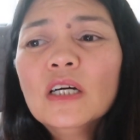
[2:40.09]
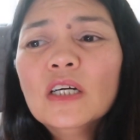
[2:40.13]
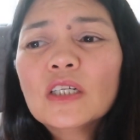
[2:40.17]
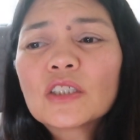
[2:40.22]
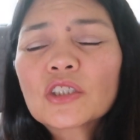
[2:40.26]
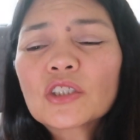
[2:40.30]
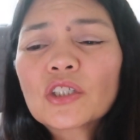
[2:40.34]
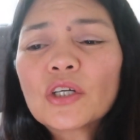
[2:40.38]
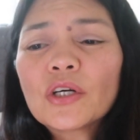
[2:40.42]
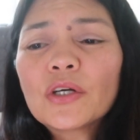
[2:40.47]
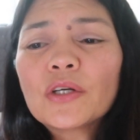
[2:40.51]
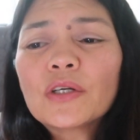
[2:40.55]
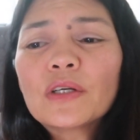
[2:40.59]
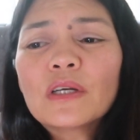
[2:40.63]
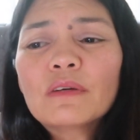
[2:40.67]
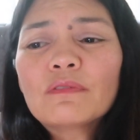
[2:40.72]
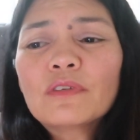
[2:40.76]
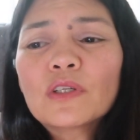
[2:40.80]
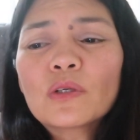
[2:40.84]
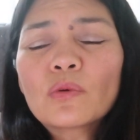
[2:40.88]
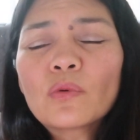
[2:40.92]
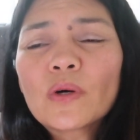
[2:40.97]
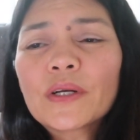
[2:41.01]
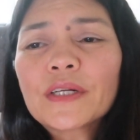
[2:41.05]
So if
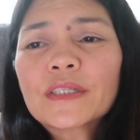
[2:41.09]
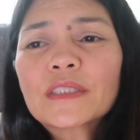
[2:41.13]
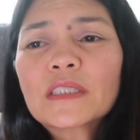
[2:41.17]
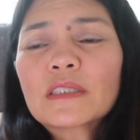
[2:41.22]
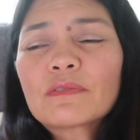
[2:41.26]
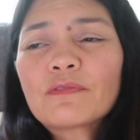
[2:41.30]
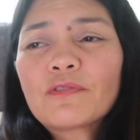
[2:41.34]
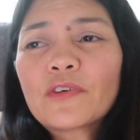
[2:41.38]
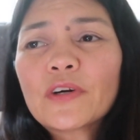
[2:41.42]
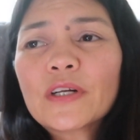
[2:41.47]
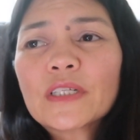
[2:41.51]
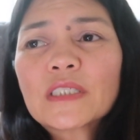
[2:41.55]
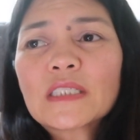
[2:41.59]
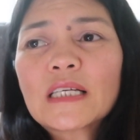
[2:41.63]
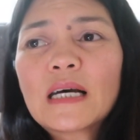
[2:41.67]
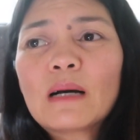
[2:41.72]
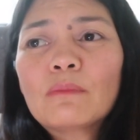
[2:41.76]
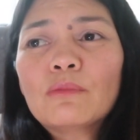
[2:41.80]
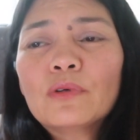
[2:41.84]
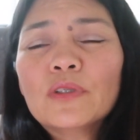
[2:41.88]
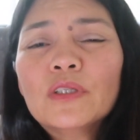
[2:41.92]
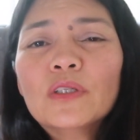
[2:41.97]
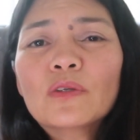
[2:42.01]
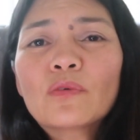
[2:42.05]
you wanted to, for
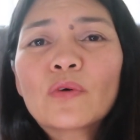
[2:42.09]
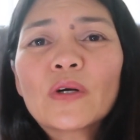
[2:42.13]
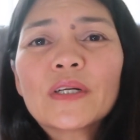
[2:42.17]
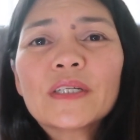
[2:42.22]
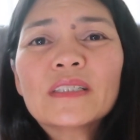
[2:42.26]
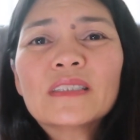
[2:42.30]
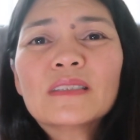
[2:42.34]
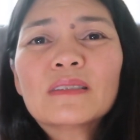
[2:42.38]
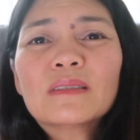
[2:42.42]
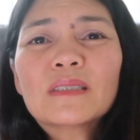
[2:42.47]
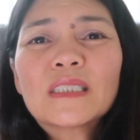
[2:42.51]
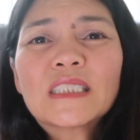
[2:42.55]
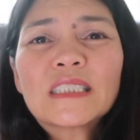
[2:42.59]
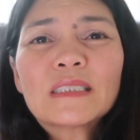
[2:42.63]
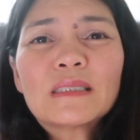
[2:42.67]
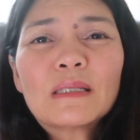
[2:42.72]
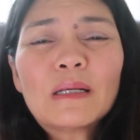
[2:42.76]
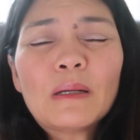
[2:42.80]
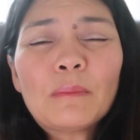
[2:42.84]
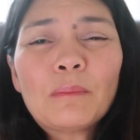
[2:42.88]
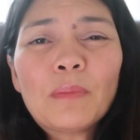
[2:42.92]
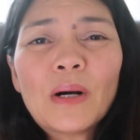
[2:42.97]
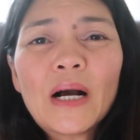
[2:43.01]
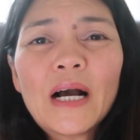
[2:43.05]
example, you want to
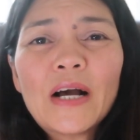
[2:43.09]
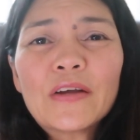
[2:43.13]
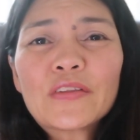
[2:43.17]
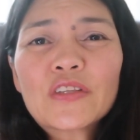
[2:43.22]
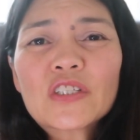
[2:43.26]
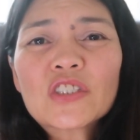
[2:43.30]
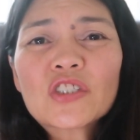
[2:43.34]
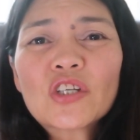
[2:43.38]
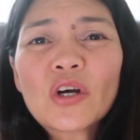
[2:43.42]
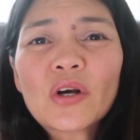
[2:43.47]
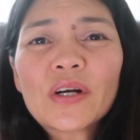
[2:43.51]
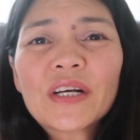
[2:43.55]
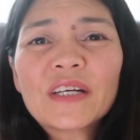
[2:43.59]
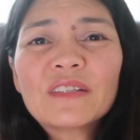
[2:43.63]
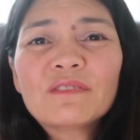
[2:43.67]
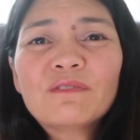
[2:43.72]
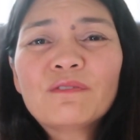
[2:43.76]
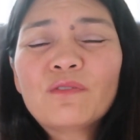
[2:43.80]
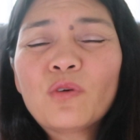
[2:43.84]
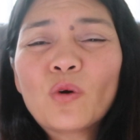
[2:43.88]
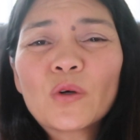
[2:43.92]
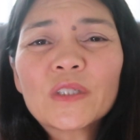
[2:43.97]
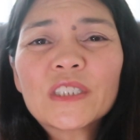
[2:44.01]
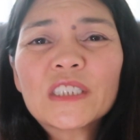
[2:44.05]
buy the stock at
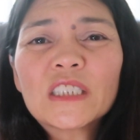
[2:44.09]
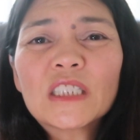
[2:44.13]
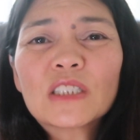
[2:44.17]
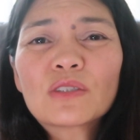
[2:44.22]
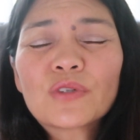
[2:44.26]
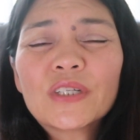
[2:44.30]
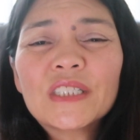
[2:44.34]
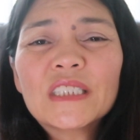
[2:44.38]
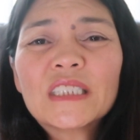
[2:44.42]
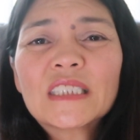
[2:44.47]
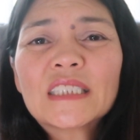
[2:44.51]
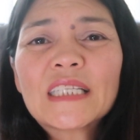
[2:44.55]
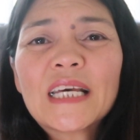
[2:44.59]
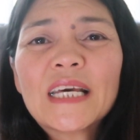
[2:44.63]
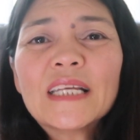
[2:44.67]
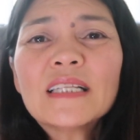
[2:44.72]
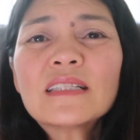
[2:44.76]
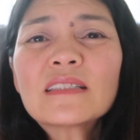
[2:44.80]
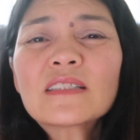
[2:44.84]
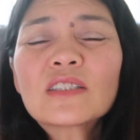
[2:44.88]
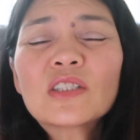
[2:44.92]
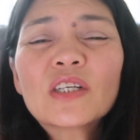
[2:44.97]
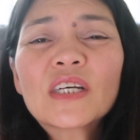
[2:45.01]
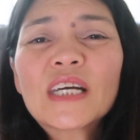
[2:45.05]
43
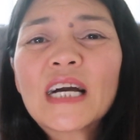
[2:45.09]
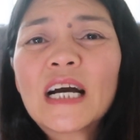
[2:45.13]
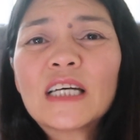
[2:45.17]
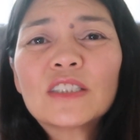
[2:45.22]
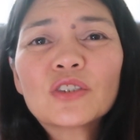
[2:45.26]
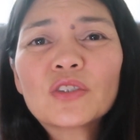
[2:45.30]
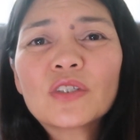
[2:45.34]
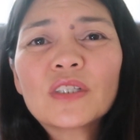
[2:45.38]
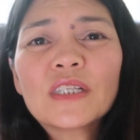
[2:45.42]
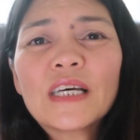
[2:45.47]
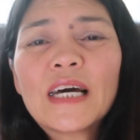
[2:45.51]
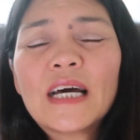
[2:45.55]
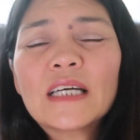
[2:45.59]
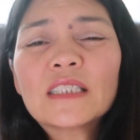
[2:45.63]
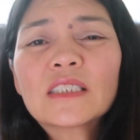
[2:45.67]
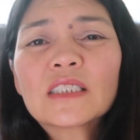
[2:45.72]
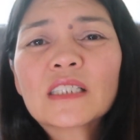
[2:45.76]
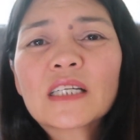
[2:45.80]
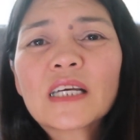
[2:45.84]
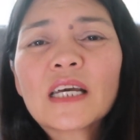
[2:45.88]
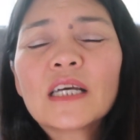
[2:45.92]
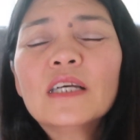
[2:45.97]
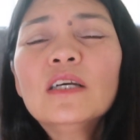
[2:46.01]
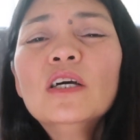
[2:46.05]
cents, you can't do that,
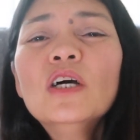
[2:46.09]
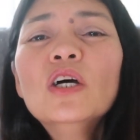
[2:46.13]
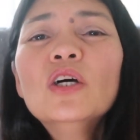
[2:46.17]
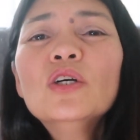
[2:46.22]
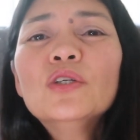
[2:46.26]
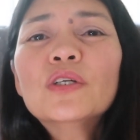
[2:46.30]
okay?